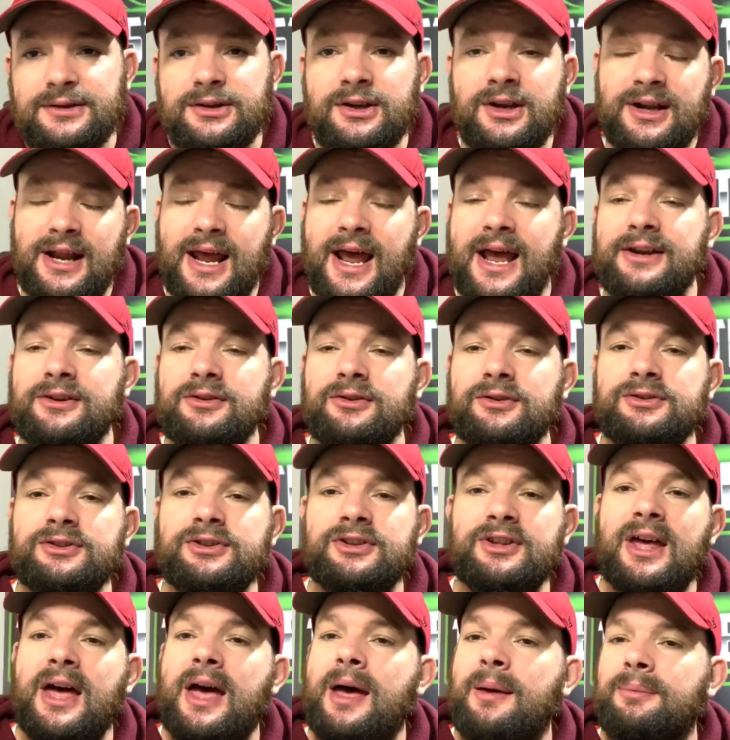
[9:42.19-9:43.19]
You're going to add on to
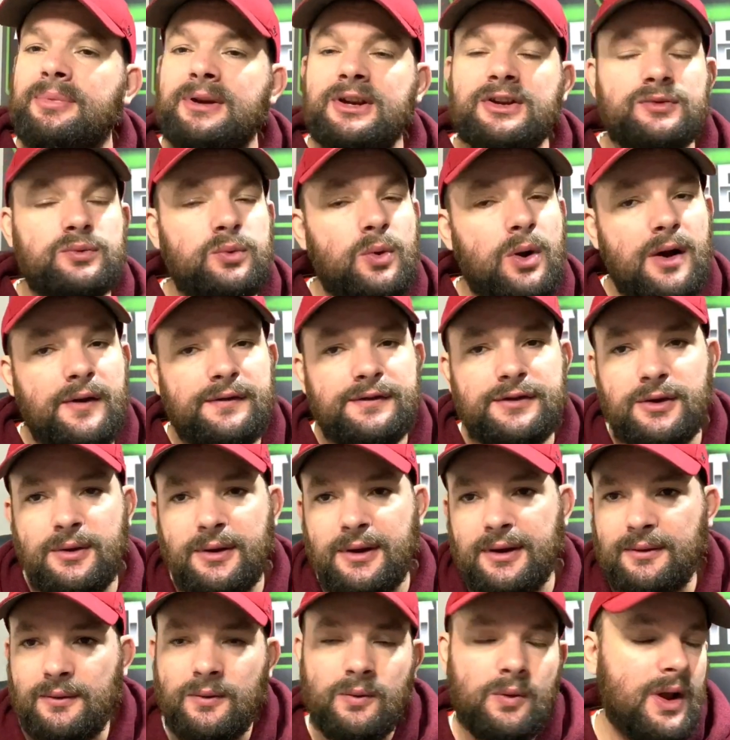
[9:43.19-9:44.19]
that, but it's worth
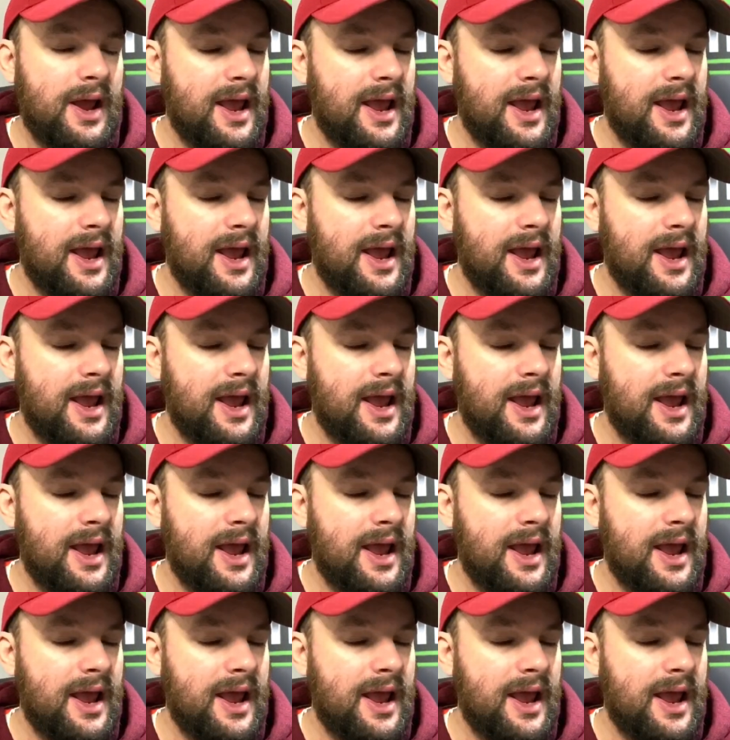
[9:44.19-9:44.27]
doing.